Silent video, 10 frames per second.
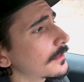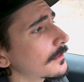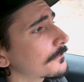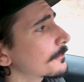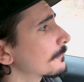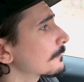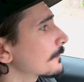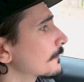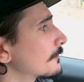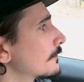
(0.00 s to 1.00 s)

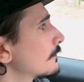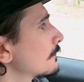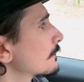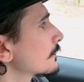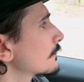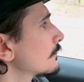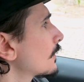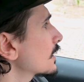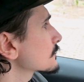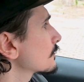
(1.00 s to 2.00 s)
if you
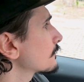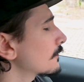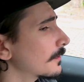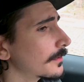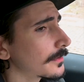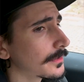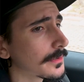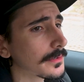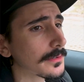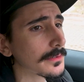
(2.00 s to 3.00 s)
watched before,
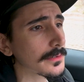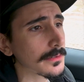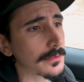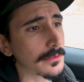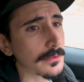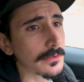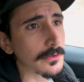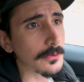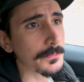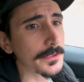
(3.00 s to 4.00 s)

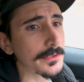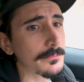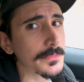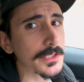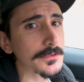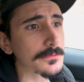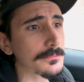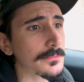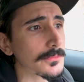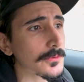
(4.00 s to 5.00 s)
hope you didn't miss,
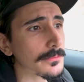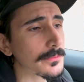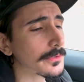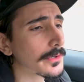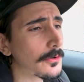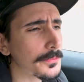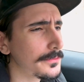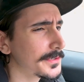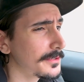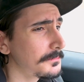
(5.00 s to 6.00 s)
or hope
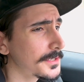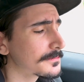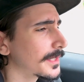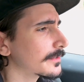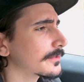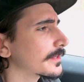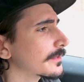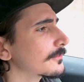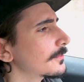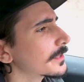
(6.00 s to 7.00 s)
you did miss. I don't know
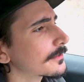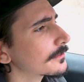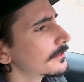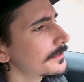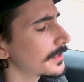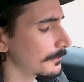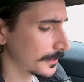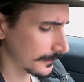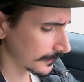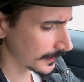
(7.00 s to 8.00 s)
how. Whatever. I'm
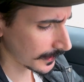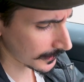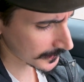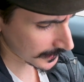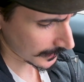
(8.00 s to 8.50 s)
gonna yeah. Let's